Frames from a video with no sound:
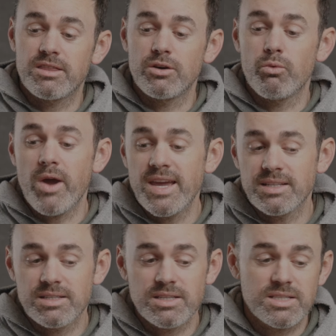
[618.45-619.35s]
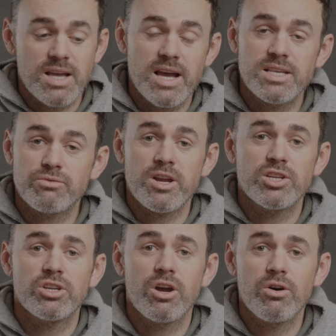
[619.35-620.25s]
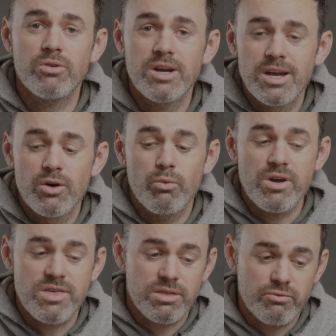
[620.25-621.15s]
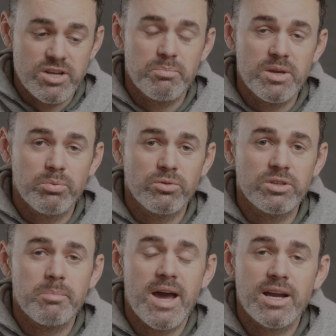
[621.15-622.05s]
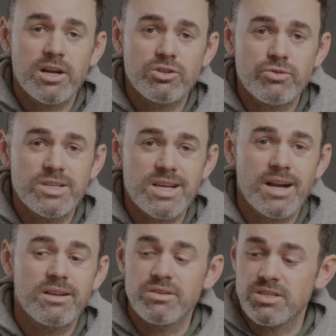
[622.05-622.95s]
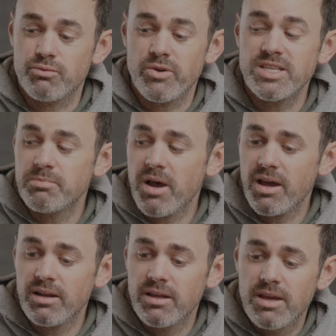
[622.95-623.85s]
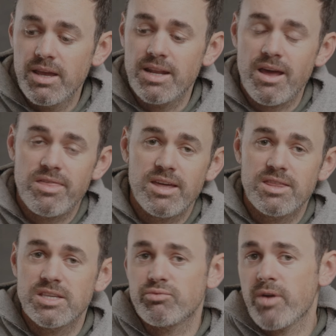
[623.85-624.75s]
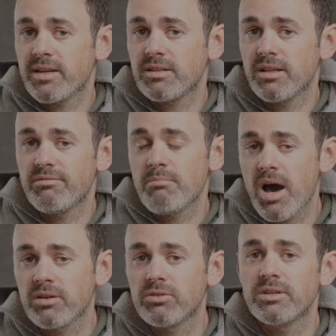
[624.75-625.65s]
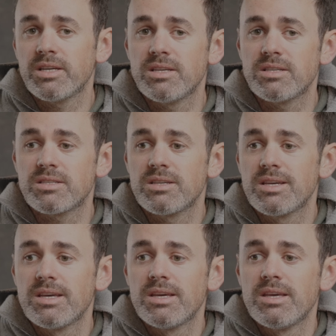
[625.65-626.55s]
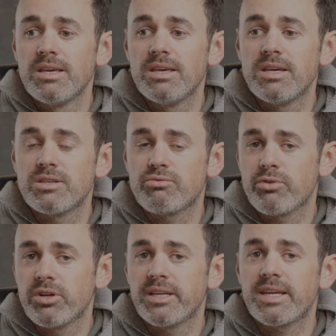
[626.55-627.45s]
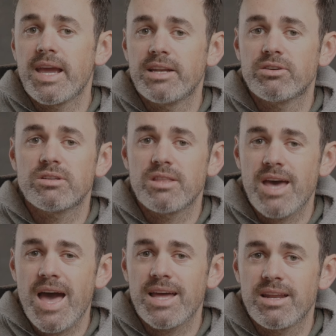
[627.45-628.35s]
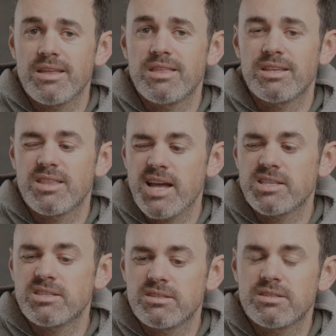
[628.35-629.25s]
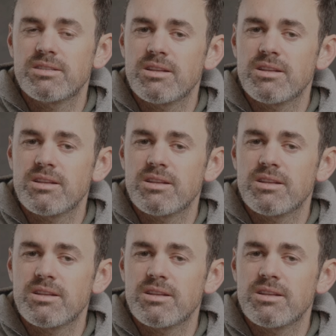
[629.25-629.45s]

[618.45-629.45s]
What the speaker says: the weight to size ratio with 3 people in the backcountry is kind of the sweet spot, and I think this REDCLIFF model is really catered to that, and I think that's